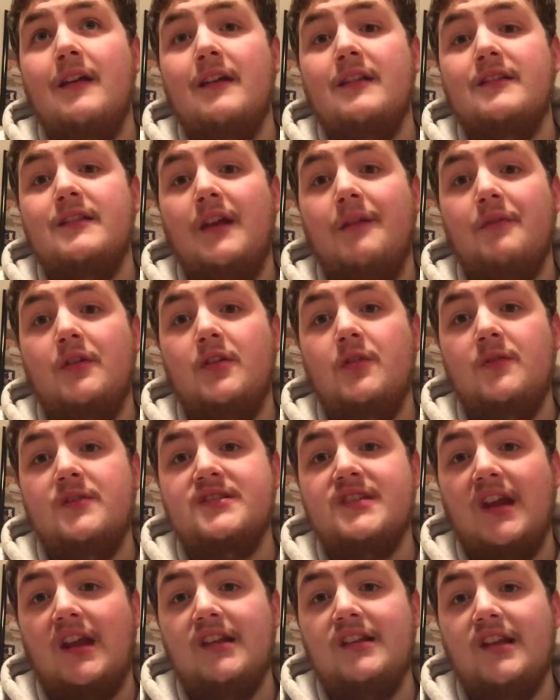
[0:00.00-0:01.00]
today I'm going to do a
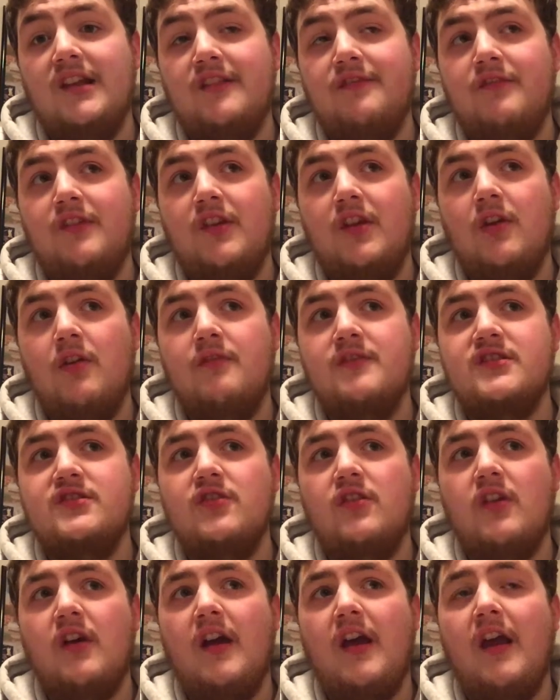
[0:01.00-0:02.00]
second taste video of a
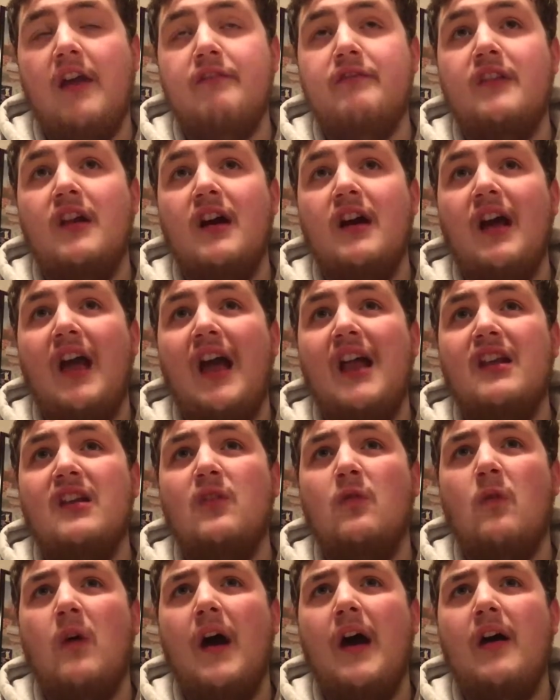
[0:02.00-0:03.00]
soda I have not had in a
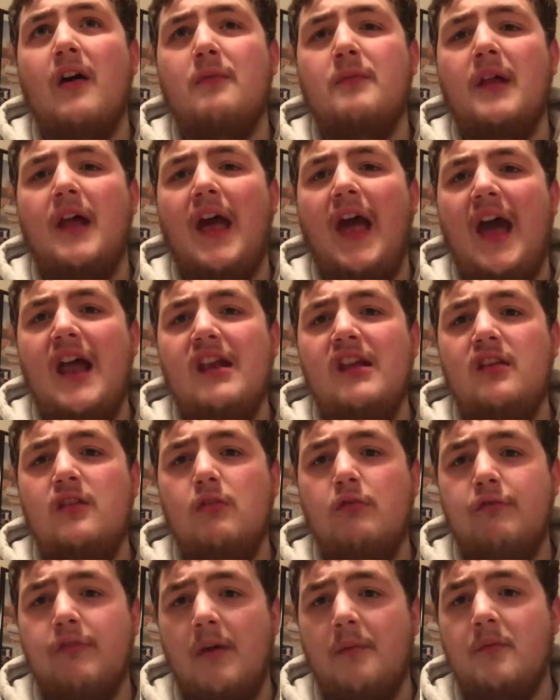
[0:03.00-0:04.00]
while, but I had it in
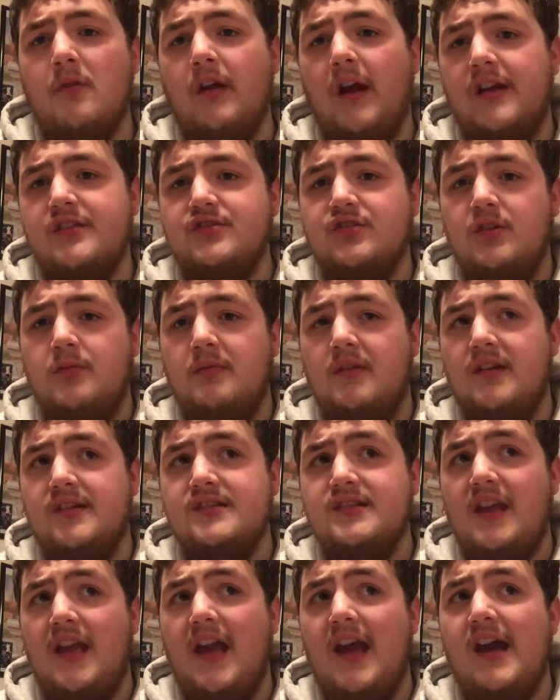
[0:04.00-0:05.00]
November, actually,
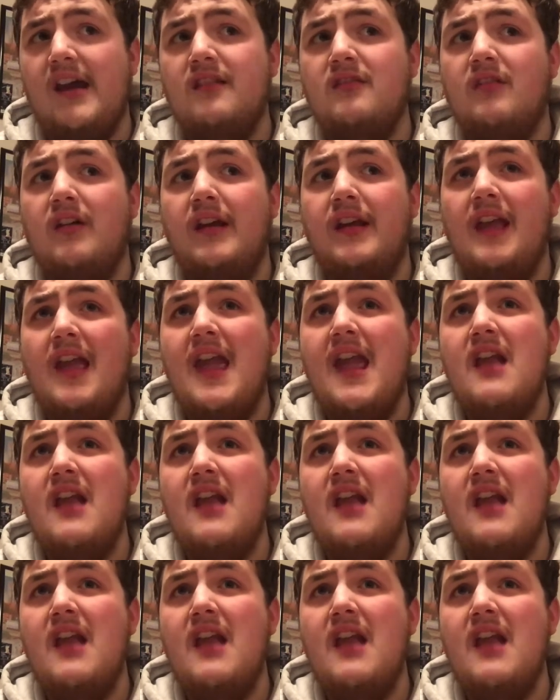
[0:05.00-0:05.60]
because they had, like,